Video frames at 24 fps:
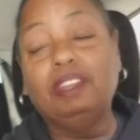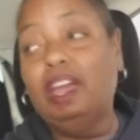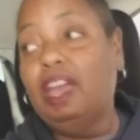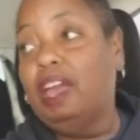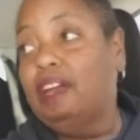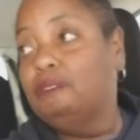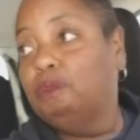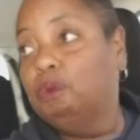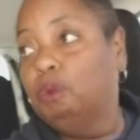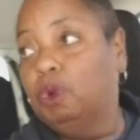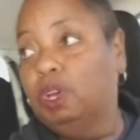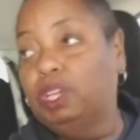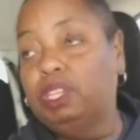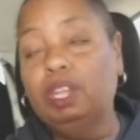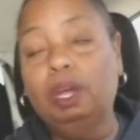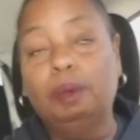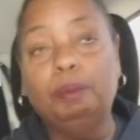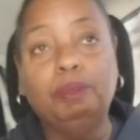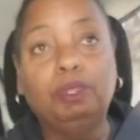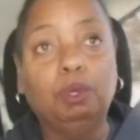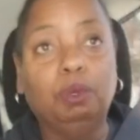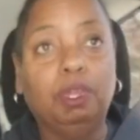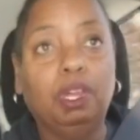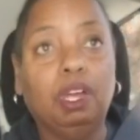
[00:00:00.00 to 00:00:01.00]
I have one
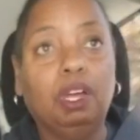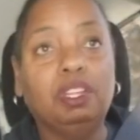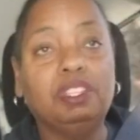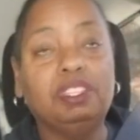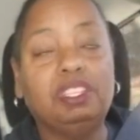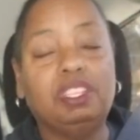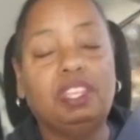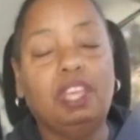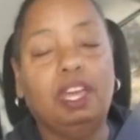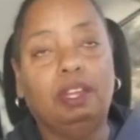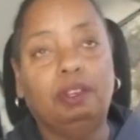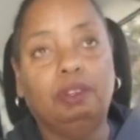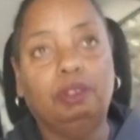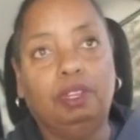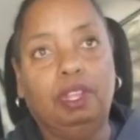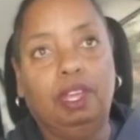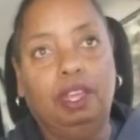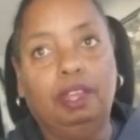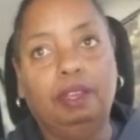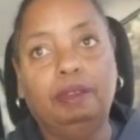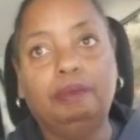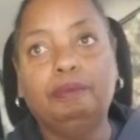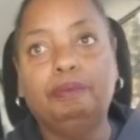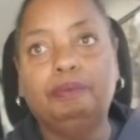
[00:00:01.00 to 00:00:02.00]
I'm doing on
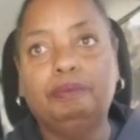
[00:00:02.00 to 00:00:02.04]
Saturday.